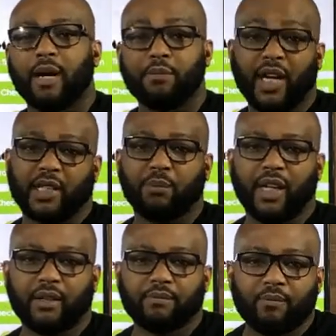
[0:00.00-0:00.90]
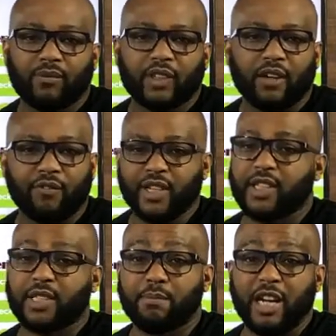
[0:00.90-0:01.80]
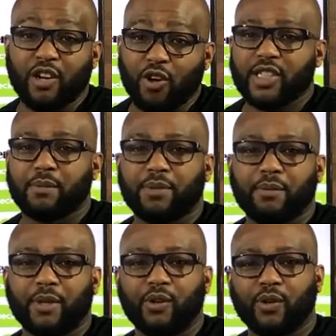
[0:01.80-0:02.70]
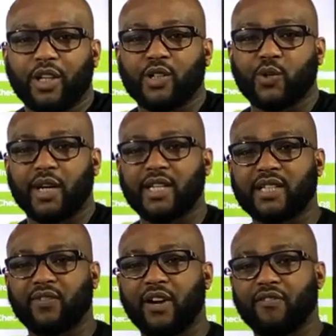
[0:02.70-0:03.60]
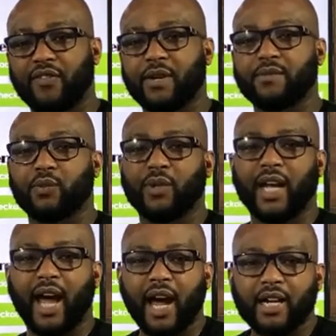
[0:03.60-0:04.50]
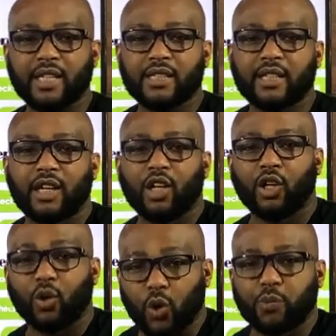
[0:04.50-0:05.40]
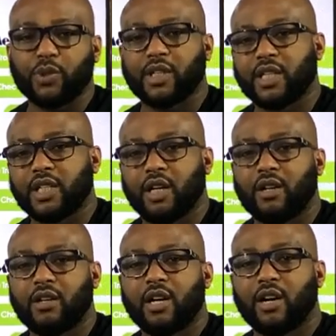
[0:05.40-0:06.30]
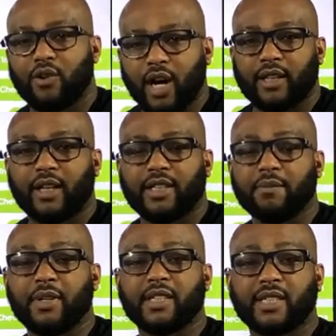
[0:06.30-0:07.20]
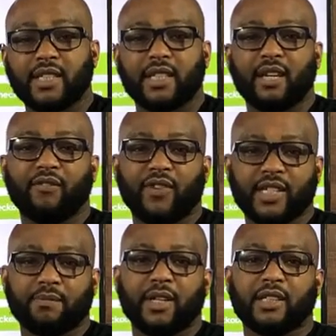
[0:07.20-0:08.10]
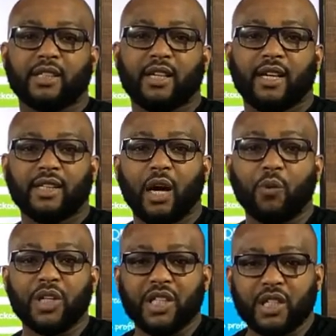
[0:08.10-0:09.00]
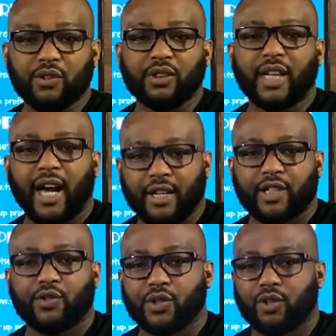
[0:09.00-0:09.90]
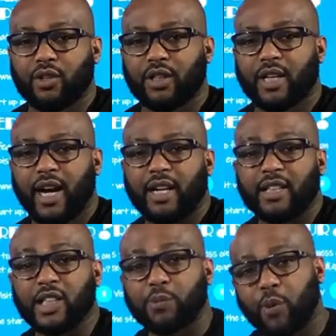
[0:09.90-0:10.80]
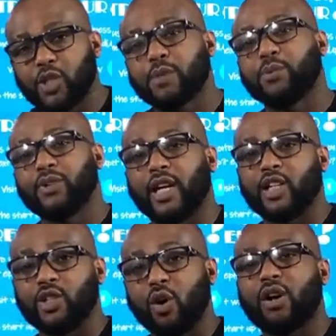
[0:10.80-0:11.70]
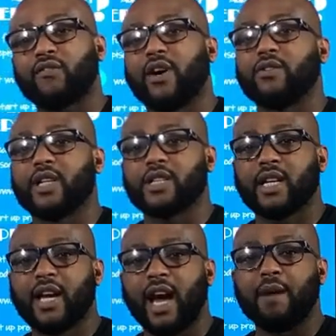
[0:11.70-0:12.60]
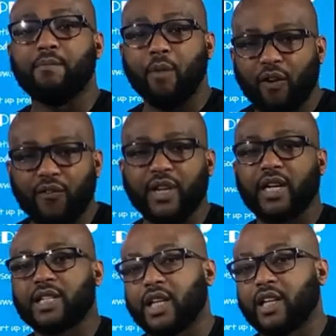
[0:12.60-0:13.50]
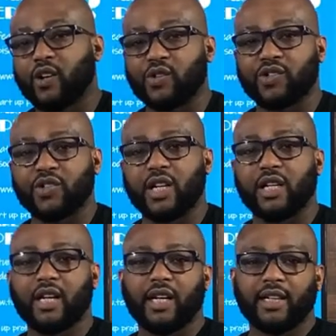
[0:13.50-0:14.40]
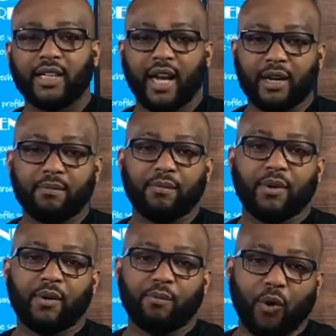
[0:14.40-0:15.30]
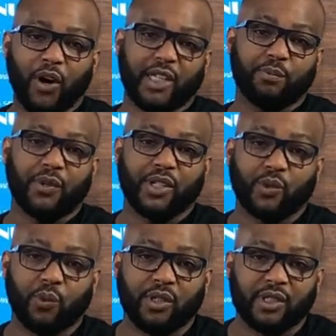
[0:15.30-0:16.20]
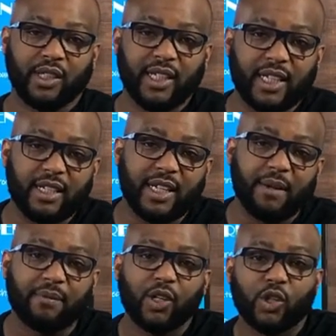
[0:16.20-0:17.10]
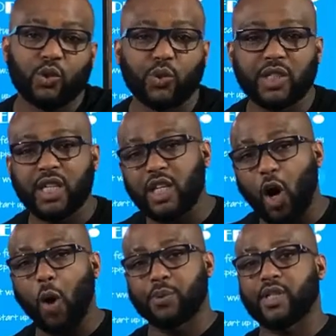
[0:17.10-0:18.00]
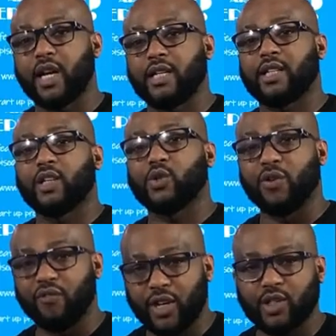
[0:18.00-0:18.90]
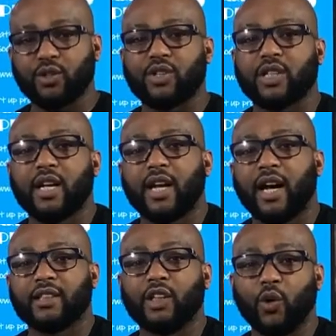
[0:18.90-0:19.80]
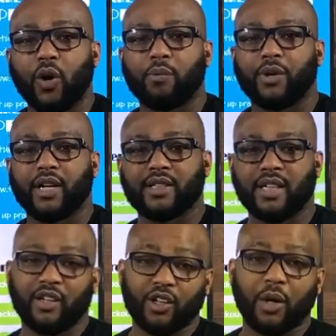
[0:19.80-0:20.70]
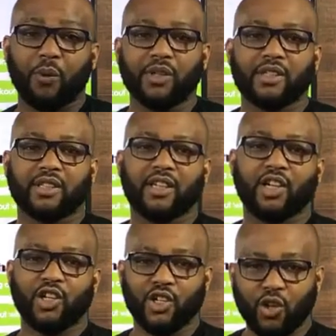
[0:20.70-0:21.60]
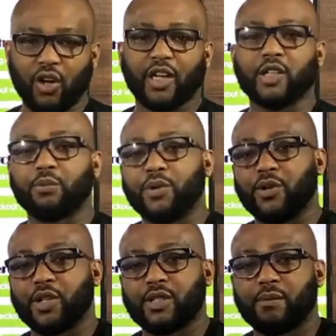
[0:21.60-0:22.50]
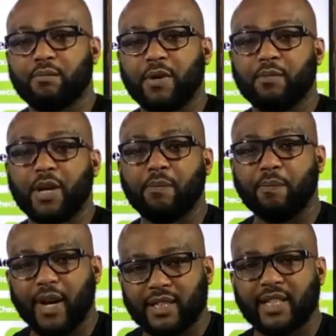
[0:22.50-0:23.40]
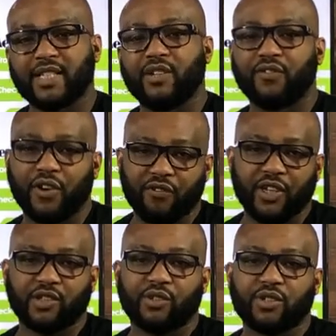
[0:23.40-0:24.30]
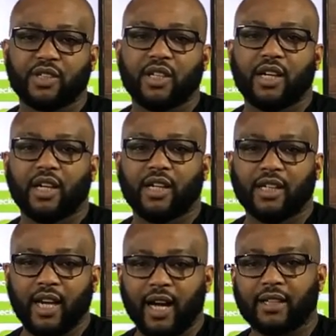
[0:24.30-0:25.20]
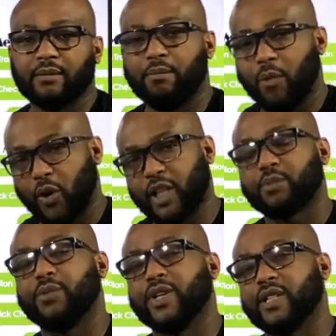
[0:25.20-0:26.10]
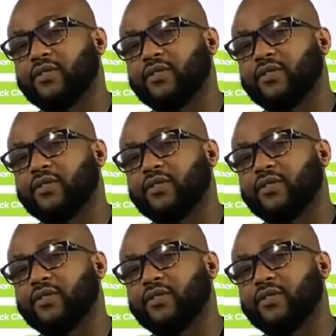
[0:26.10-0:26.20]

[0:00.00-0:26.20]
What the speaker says: be at play. VCs may not simply be looking to identify firms with the highest growth potential, rather they may seek investments that will yield the highest return. And it is possible that young founders are more financially constrained than more experienced ones, leading them to seek upside to investors at a lower price. In other words, young entrepreneurs may be a better deal for investors than more experienced